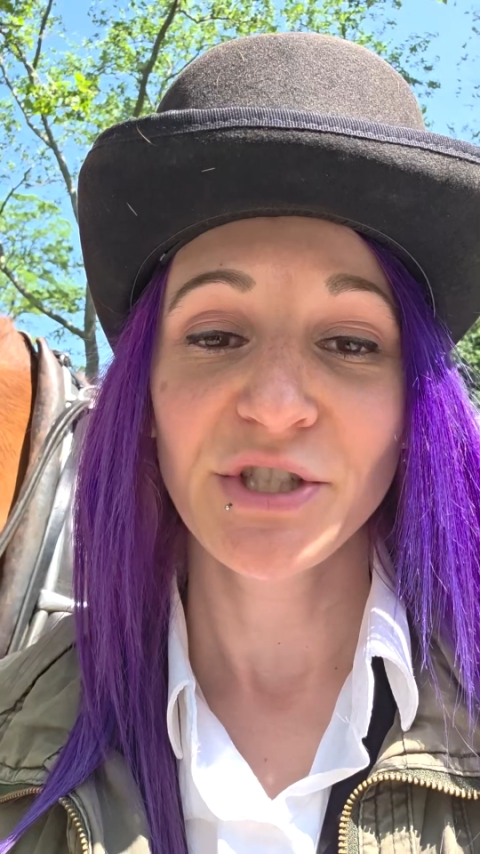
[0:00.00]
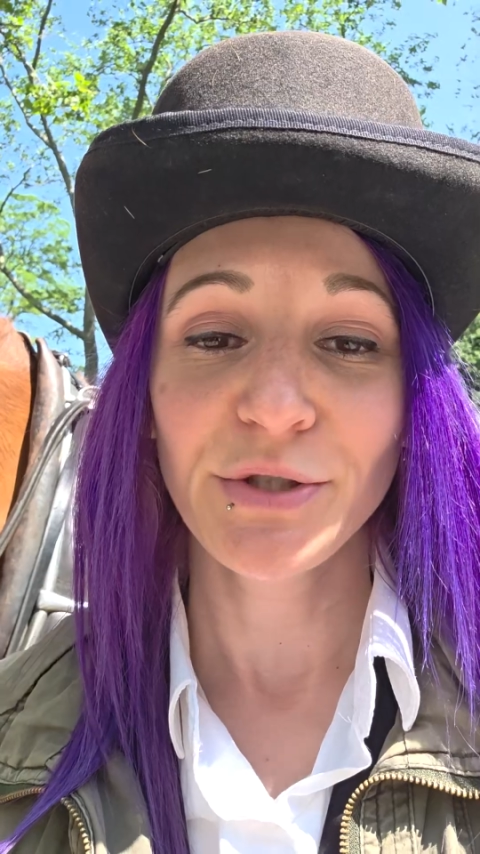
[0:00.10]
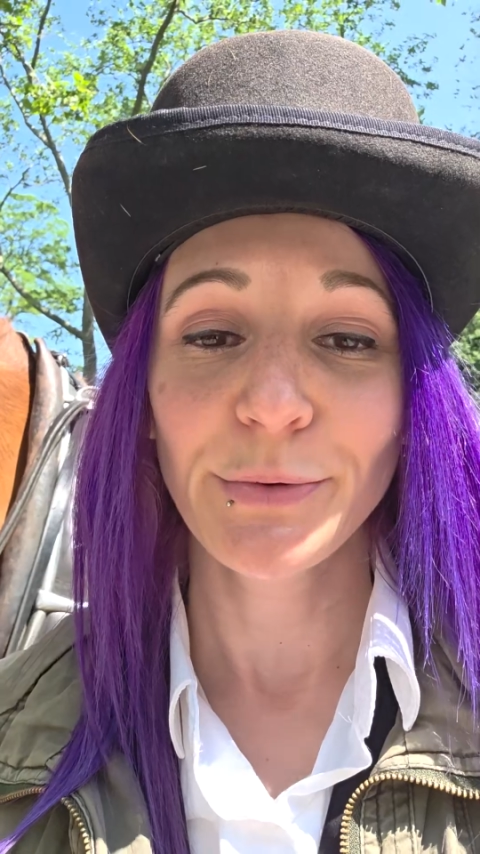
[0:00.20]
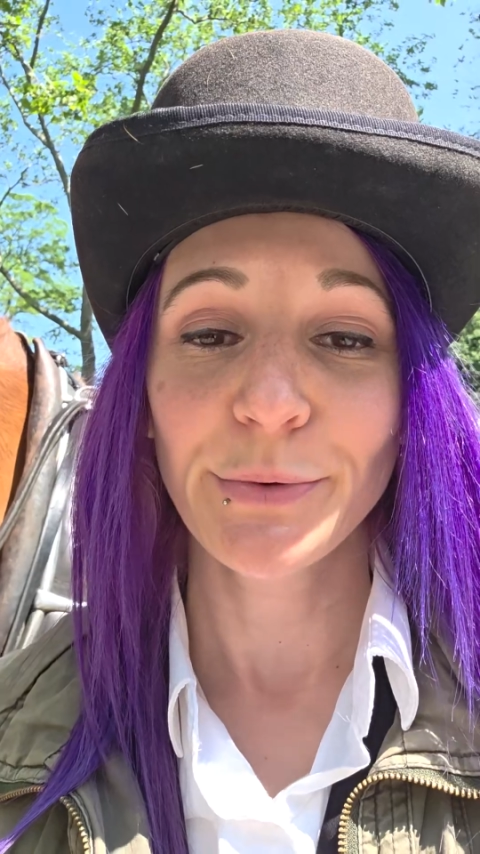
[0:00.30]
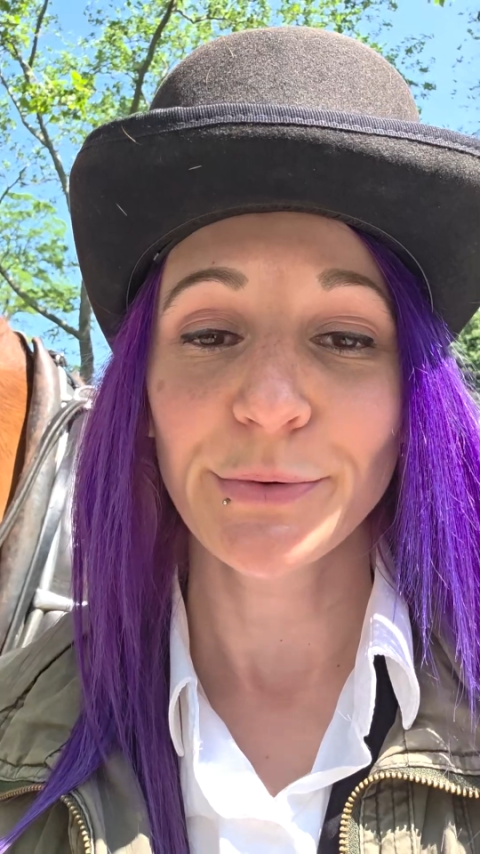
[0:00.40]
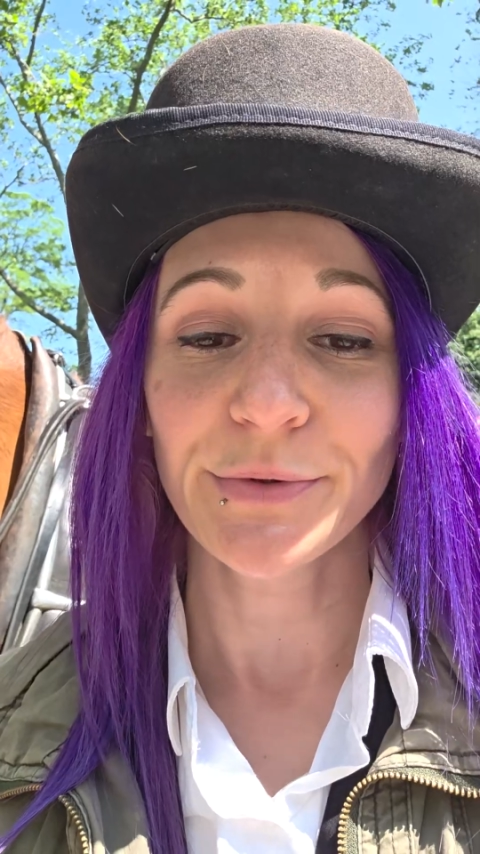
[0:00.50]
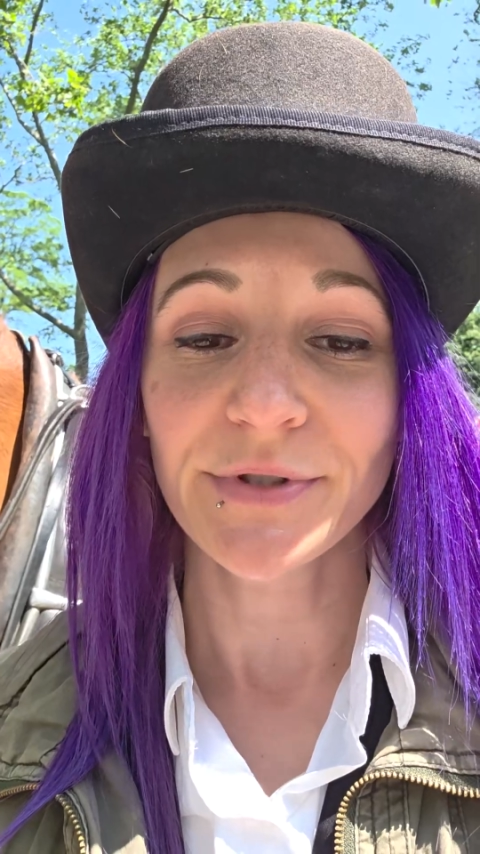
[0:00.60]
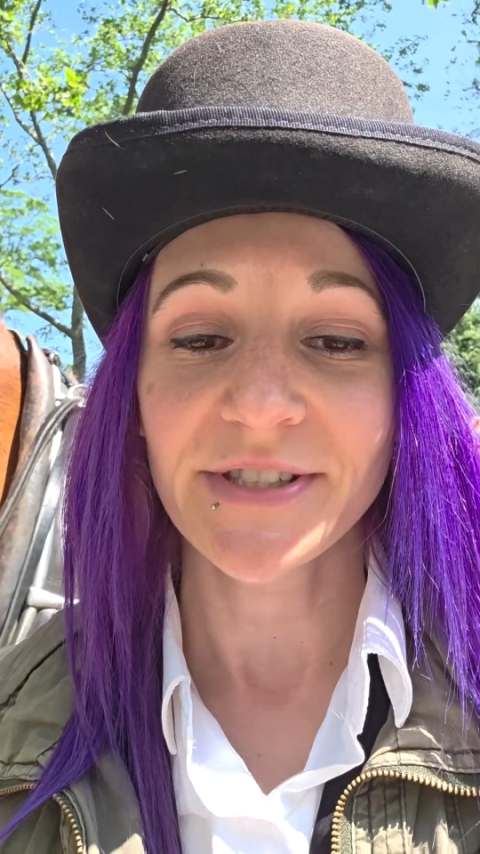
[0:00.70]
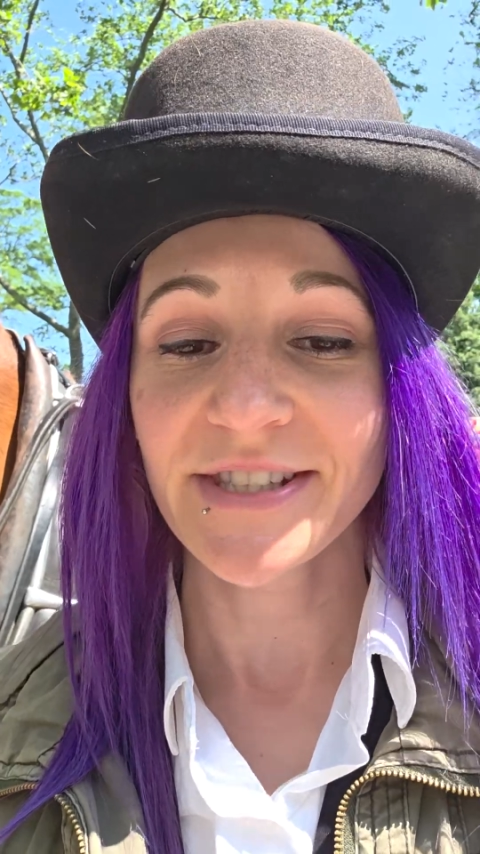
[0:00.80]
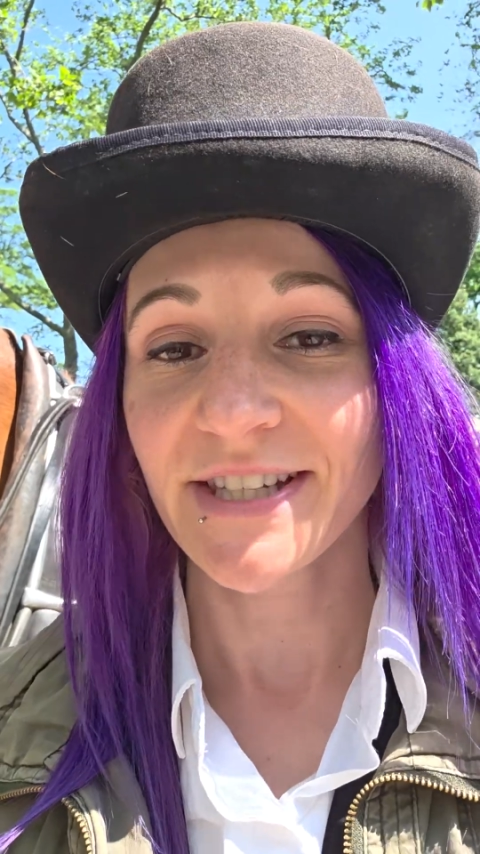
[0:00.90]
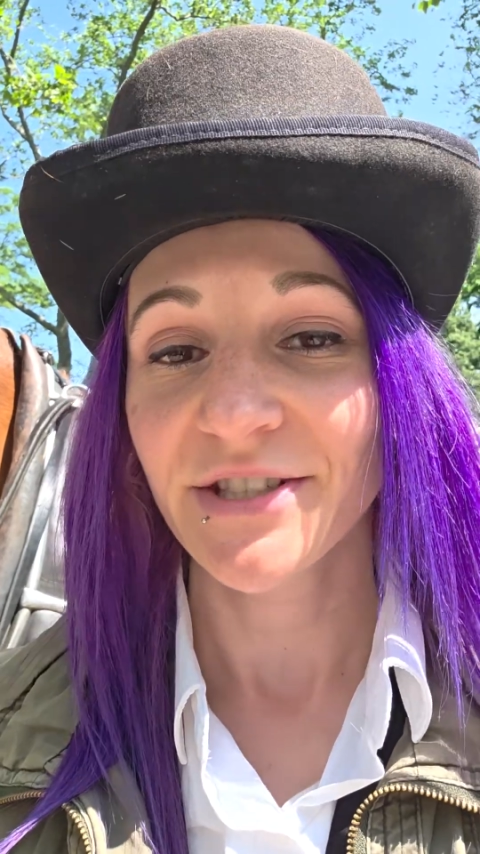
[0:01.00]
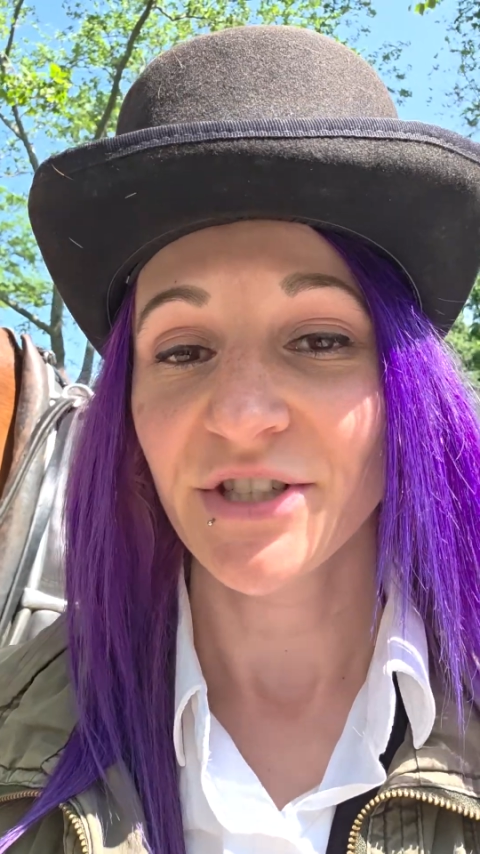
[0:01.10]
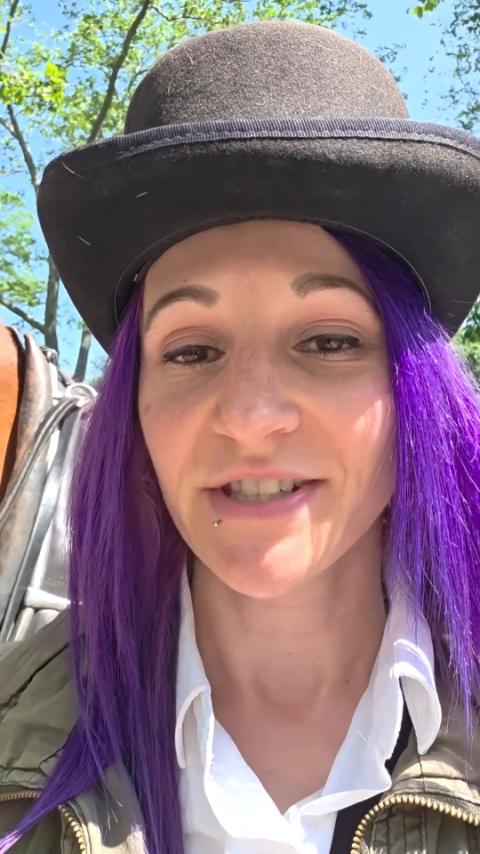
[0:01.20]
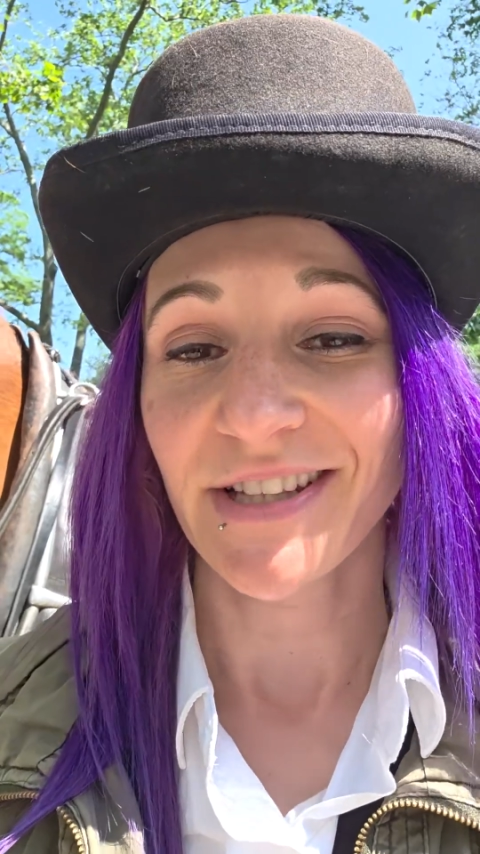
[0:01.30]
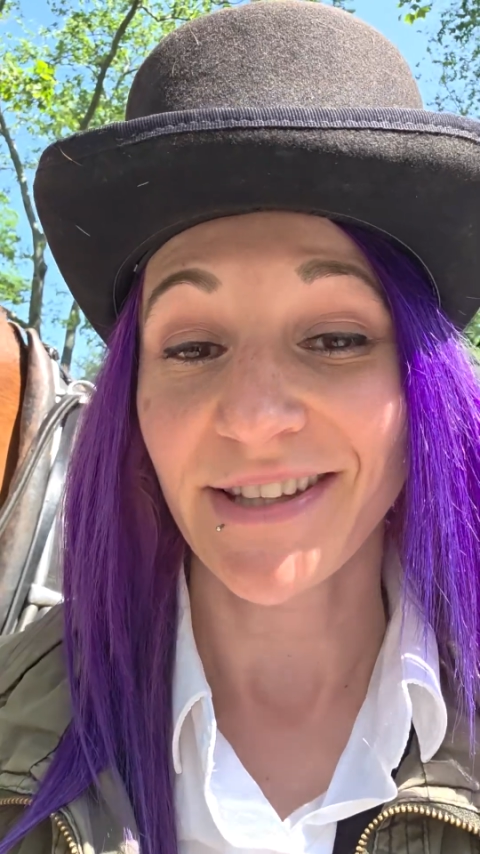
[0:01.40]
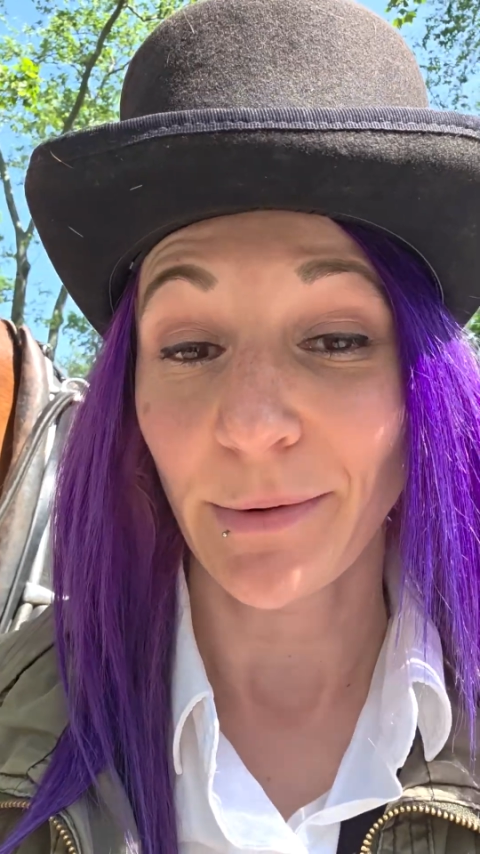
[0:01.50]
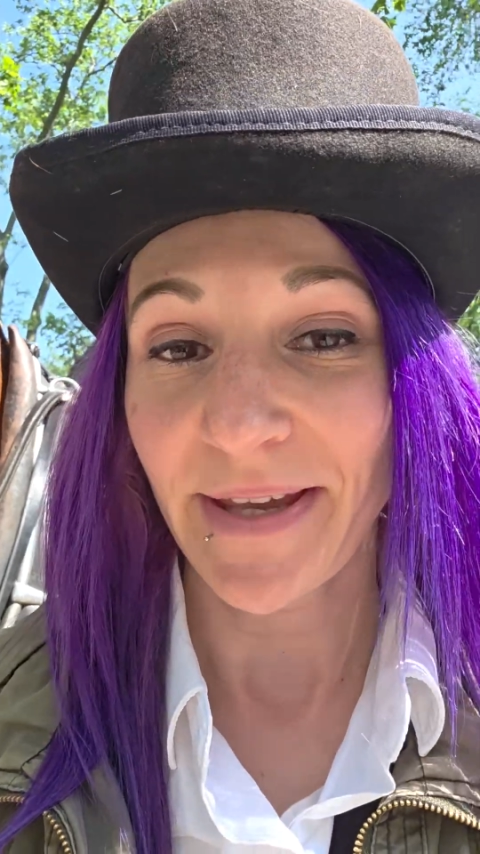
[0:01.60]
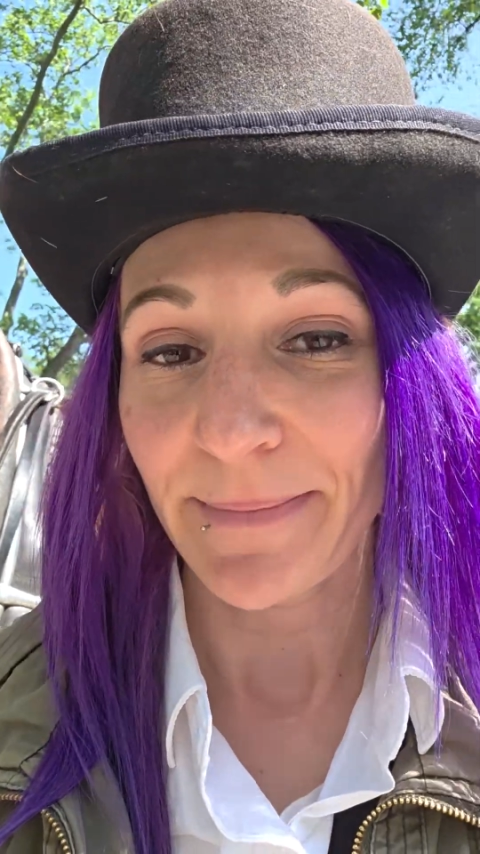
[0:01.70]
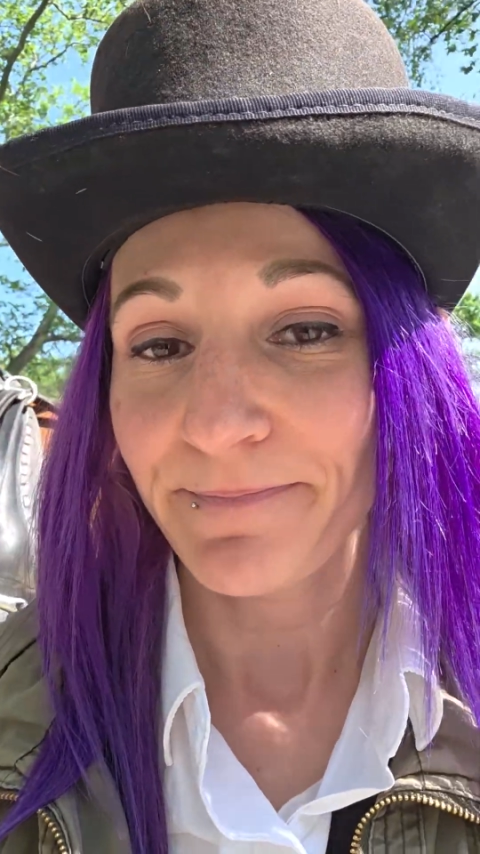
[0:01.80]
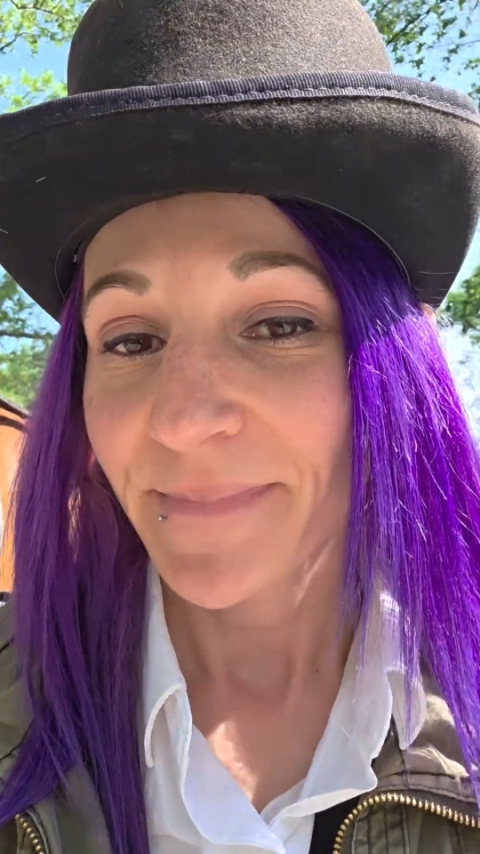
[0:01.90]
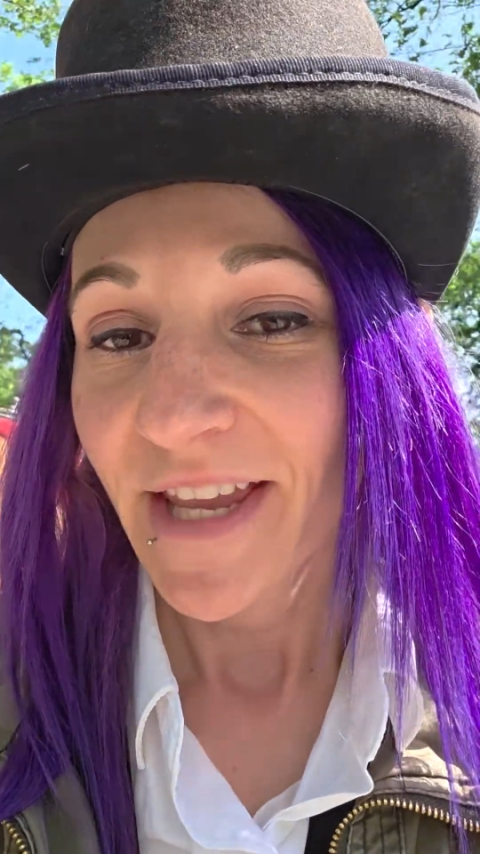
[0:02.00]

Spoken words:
shoes, just a little bit.